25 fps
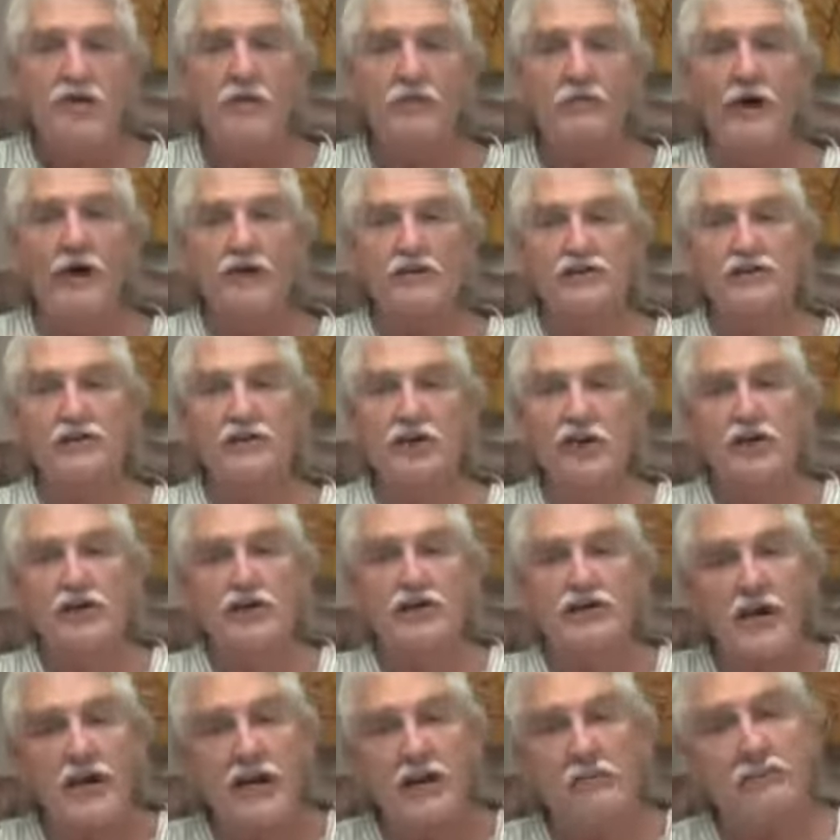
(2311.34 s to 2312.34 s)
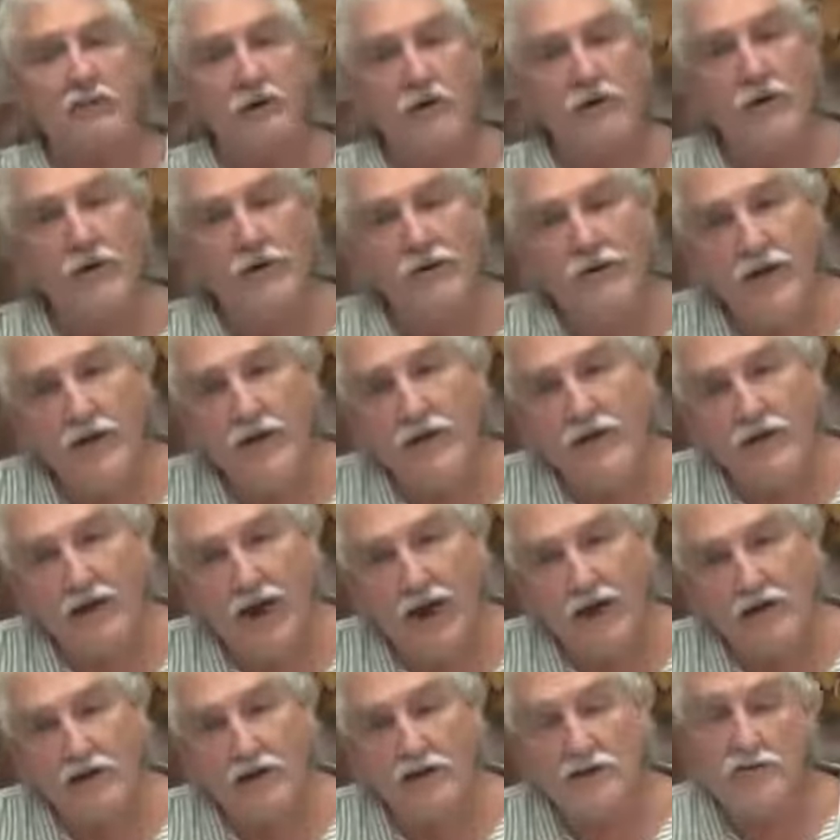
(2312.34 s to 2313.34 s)
You must look deeper within
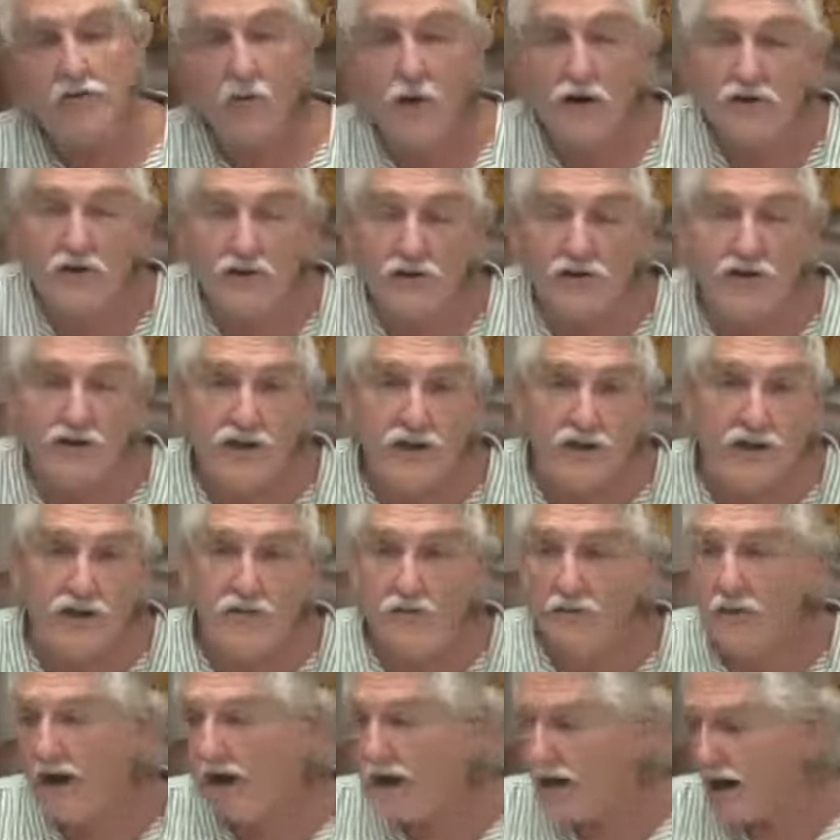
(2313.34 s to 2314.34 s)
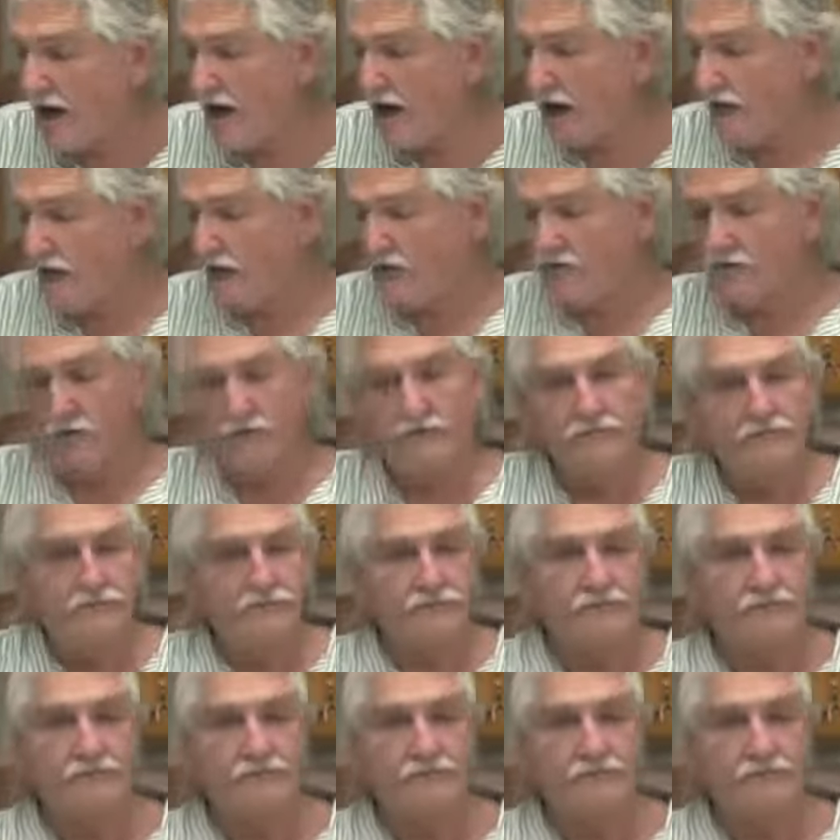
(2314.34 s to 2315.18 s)
that because what's your teeth made out of?